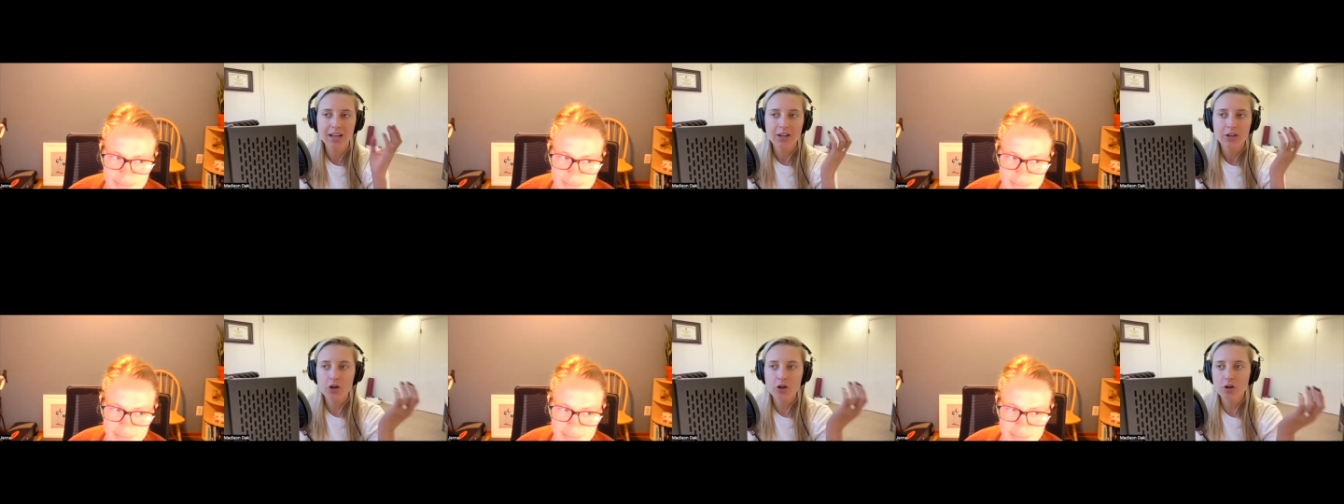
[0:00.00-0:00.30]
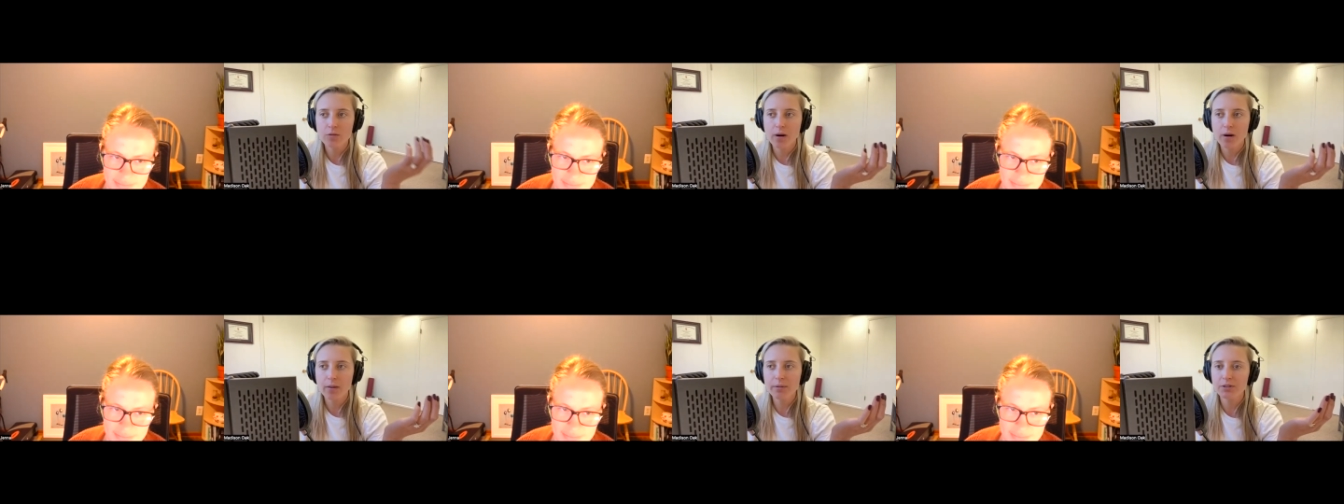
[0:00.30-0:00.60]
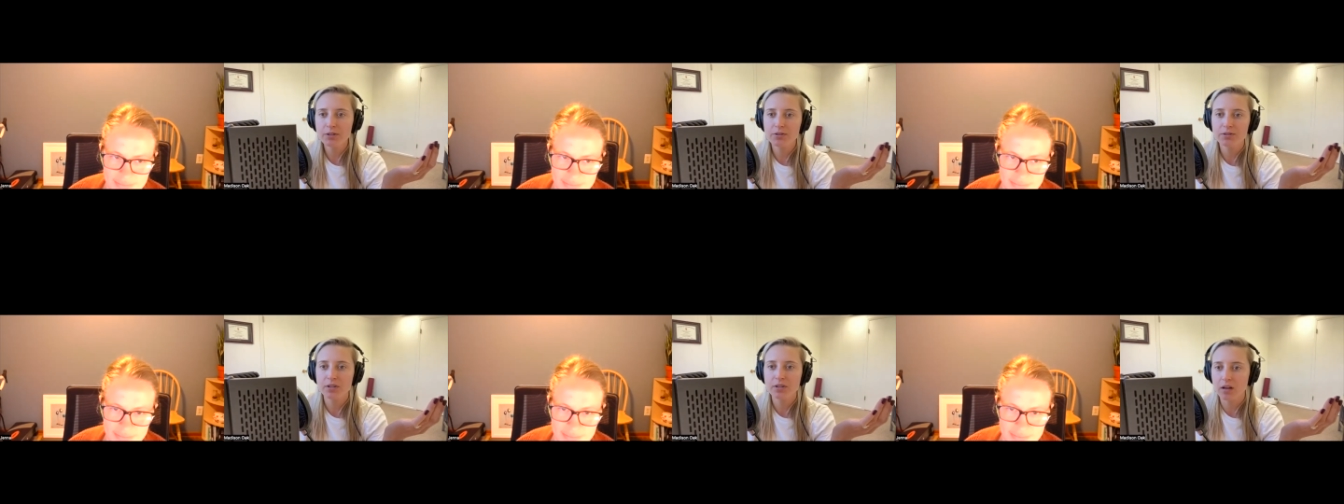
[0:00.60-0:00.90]
You can probably
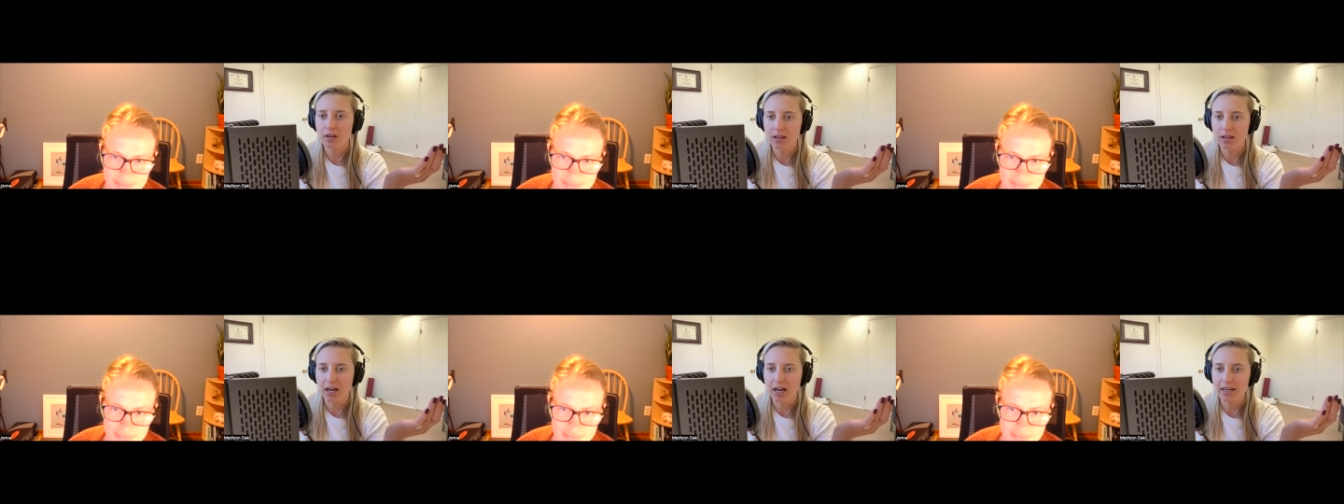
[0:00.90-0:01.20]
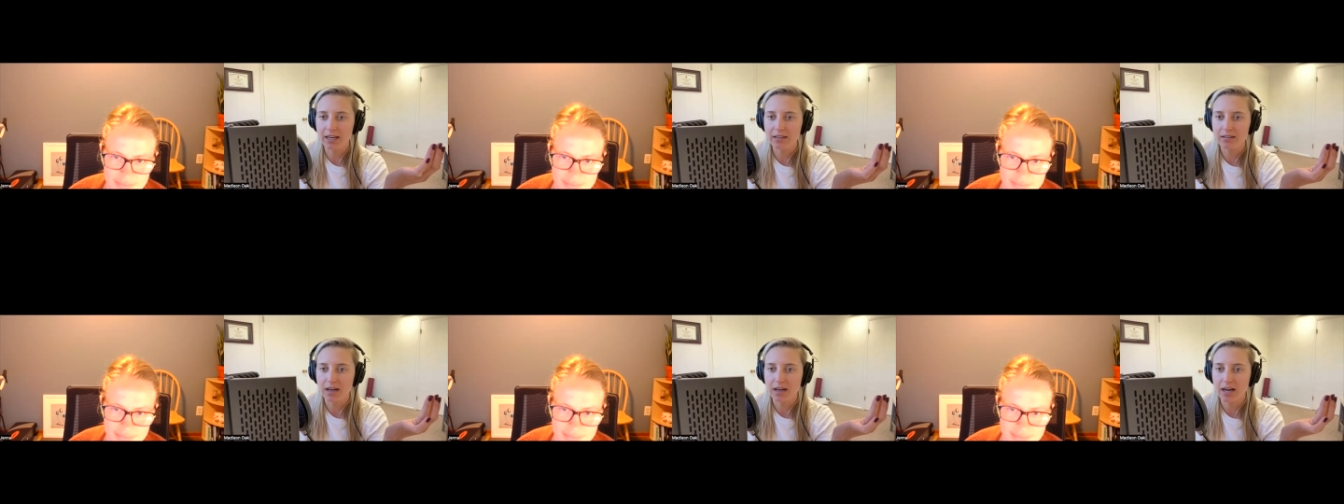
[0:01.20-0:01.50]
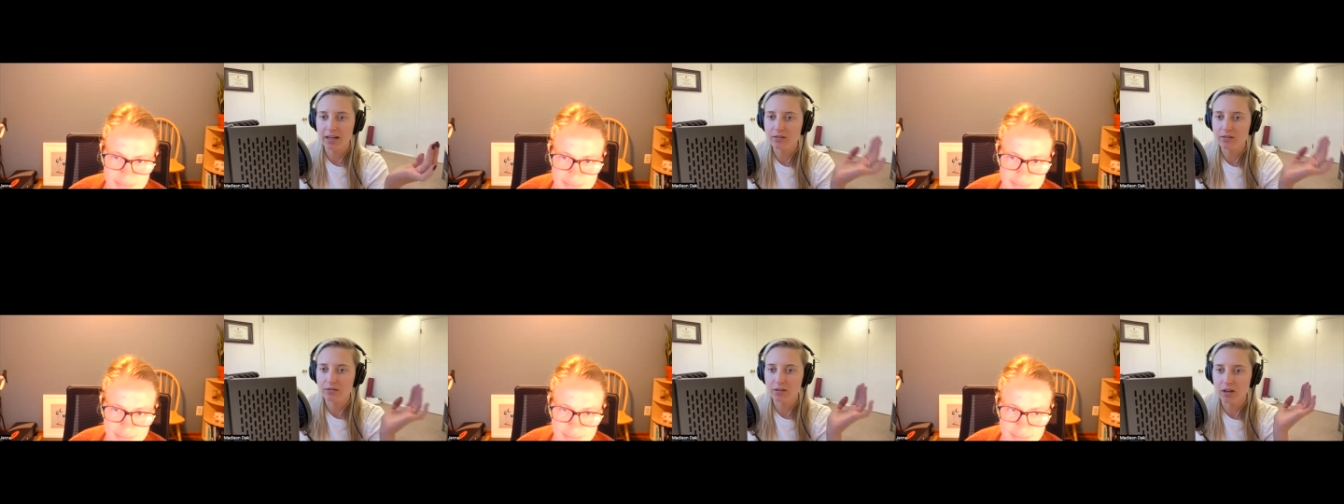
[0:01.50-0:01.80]
do this online.
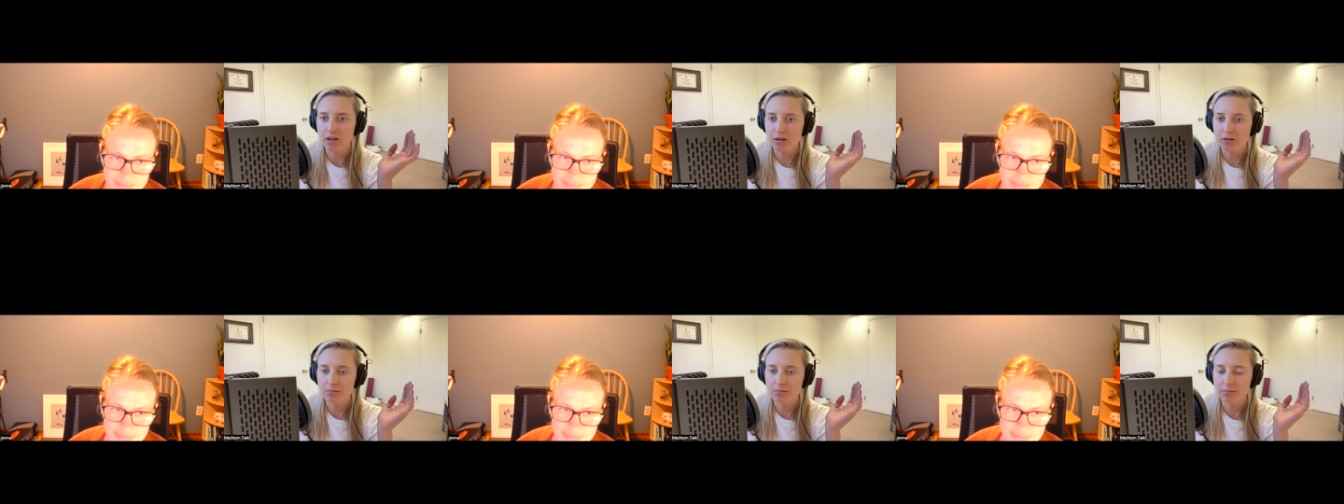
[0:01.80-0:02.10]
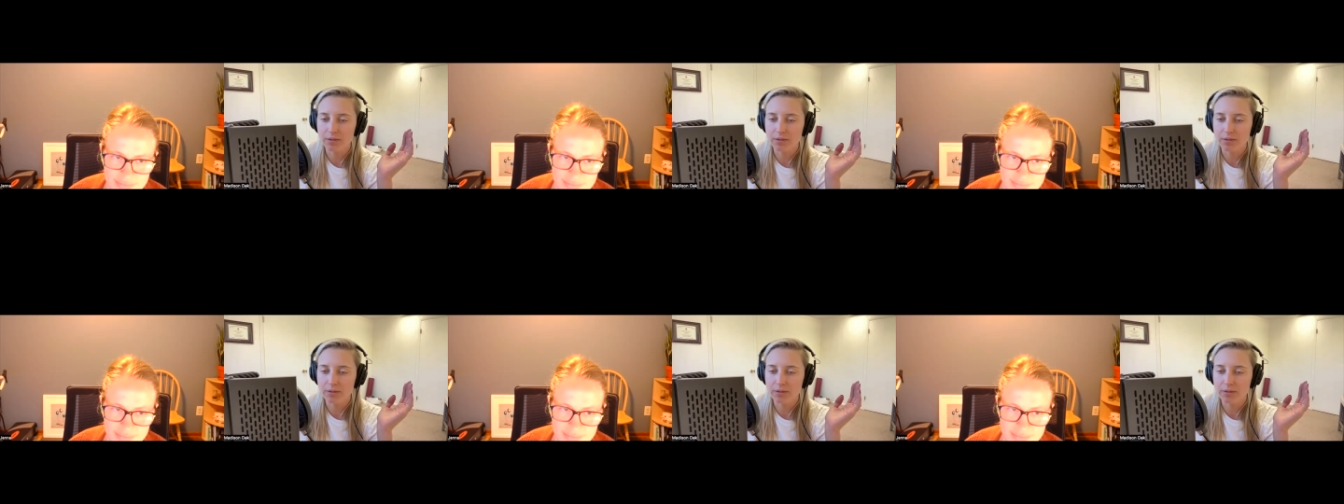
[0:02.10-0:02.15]
I don't know,